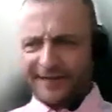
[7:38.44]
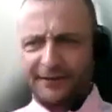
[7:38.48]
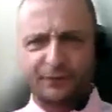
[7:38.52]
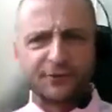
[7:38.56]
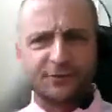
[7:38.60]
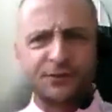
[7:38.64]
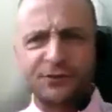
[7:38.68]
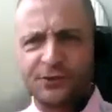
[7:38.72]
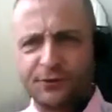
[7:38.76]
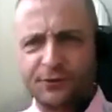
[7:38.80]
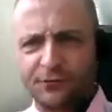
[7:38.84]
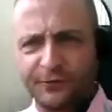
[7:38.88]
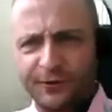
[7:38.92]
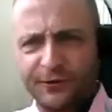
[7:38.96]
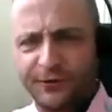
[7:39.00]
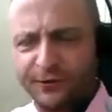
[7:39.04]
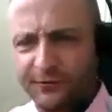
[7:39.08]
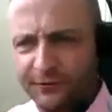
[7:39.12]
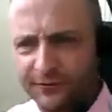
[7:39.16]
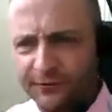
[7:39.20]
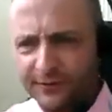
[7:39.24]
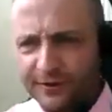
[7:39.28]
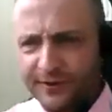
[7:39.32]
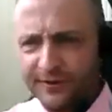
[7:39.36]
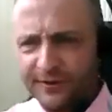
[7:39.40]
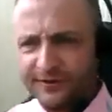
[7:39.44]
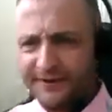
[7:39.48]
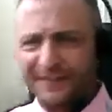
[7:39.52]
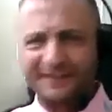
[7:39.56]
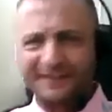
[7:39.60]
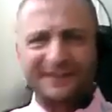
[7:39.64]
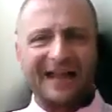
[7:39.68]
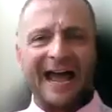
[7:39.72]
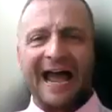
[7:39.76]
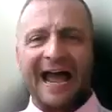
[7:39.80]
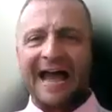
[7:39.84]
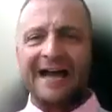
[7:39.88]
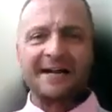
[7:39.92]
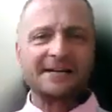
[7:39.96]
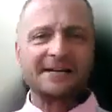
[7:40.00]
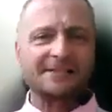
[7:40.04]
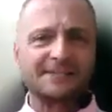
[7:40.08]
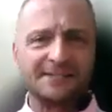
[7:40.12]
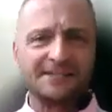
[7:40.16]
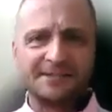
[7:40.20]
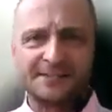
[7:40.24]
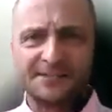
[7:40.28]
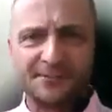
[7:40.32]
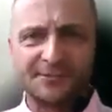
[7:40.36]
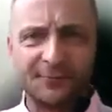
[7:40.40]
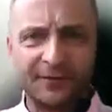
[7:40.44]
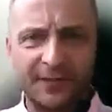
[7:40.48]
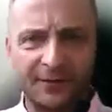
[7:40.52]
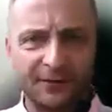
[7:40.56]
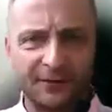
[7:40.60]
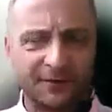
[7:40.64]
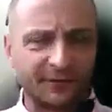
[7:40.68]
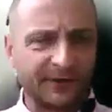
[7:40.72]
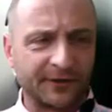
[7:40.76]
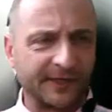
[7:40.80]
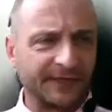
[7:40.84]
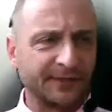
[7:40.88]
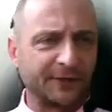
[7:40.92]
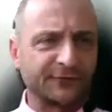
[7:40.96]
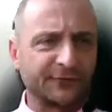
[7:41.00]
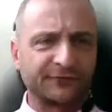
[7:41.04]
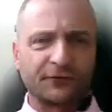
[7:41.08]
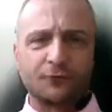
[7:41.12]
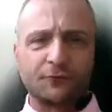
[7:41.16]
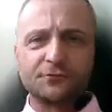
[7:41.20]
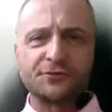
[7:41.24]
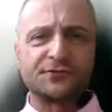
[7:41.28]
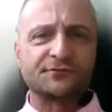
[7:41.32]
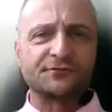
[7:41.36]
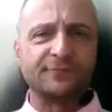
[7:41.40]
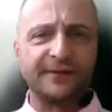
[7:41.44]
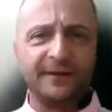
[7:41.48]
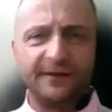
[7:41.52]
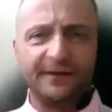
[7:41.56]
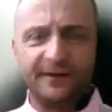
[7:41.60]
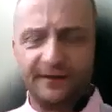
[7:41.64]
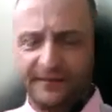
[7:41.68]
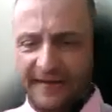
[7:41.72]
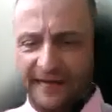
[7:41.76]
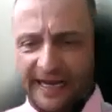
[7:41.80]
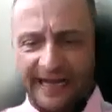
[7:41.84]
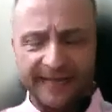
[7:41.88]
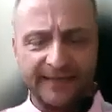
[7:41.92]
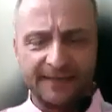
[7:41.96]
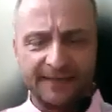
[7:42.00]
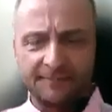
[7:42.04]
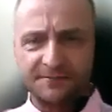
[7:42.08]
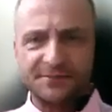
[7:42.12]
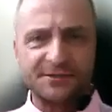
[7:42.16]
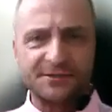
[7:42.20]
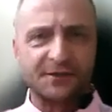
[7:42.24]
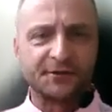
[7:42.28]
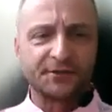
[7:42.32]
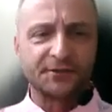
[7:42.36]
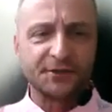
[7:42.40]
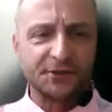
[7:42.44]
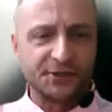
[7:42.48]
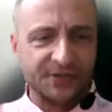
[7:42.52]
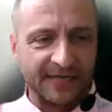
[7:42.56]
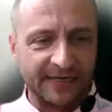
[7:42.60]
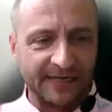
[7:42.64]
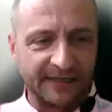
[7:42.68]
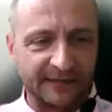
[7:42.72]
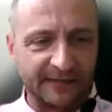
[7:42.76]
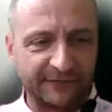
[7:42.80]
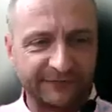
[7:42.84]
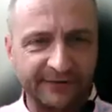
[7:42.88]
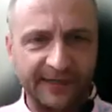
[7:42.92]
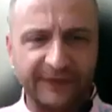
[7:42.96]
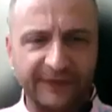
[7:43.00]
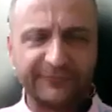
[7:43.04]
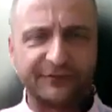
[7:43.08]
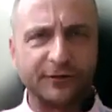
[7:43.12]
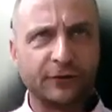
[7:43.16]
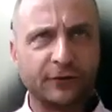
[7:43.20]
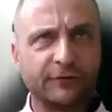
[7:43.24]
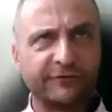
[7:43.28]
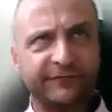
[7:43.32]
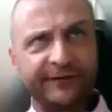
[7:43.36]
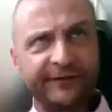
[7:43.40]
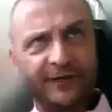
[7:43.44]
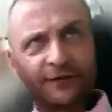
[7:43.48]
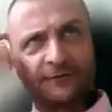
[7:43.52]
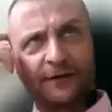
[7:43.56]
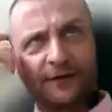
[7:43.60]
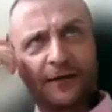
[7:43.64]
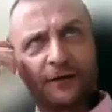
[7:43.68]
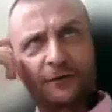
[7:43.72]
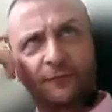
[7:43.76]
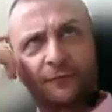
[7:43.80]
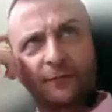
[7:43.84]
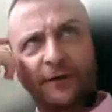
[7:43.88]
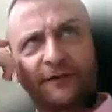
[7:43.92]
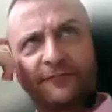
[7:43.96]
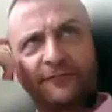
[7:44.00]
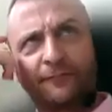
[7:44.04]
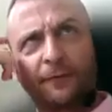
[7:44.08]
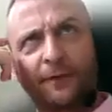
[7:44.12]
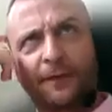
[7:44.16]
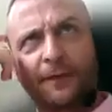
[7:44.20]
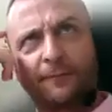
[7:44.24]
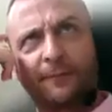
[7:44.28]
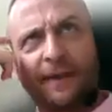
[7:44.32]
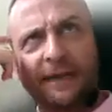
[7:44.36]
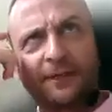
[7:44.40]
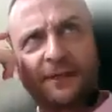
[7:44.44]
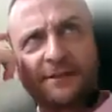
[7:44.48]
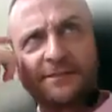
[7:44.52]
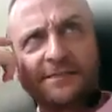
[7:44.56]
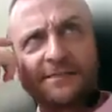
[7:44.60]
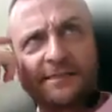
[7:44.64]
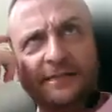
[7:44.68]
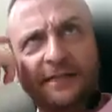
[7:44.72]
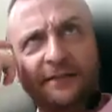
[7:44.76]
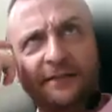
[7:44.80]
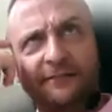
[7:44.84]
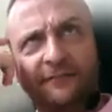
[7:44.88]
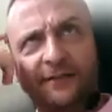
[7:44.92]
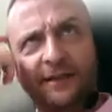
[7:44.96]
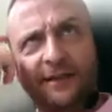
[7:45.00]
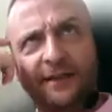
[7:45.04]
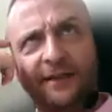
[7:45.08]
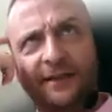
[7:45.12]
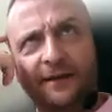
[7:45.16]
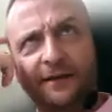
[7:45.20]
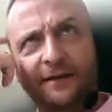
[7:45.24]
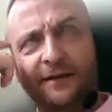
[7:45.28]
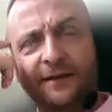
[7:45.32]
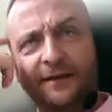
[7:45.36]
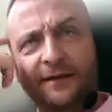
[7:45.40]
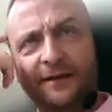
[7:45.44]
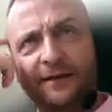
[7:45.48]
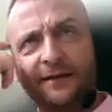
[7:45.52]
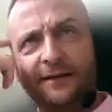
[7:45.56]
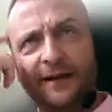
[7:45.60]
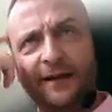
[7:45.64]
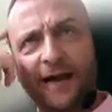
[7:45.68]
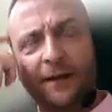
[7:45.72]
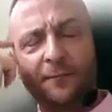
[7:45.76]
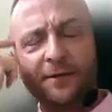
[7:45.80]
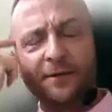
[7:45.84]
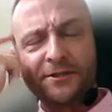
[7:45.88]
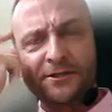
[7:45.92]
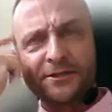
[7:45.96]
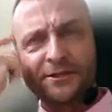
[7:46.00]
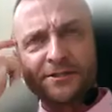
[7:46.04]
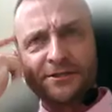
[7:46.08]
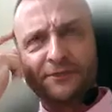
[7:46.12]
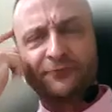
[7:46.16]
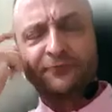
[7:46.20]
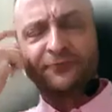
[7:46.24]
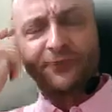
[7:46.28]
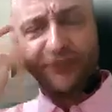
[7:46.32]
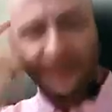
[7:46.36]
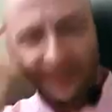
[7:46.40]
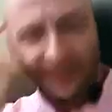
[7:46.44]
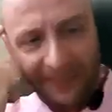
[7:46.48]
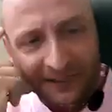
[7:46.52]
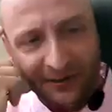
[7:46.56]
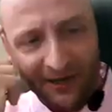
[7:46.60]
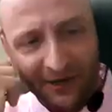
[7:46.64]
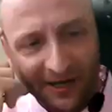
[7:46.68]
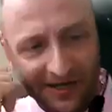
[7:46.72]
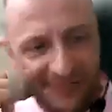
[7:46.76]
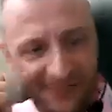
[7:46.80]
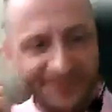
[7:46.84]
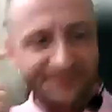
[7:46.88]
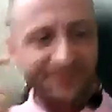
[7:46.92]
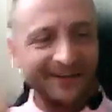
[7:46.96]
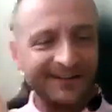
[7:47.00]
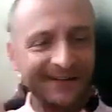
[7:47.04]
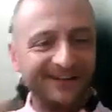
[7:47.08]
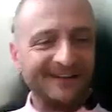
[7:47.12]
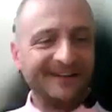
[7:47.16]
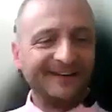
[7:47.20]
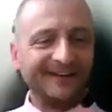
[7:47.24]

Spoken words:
they don't show you the taxes when you look at grocery items on the shelf. You have to go figure out, well, if I'm going to buy this TV, how much does it really cost me?